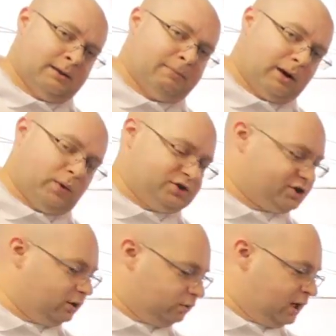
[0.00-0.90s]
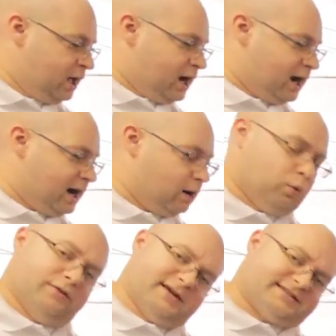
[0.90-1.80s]
my windshield.
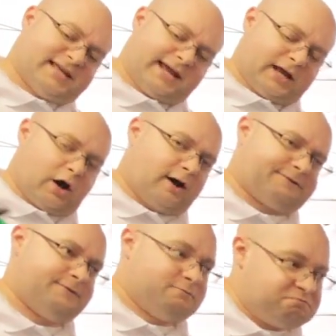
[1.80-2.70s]
Will this take it off?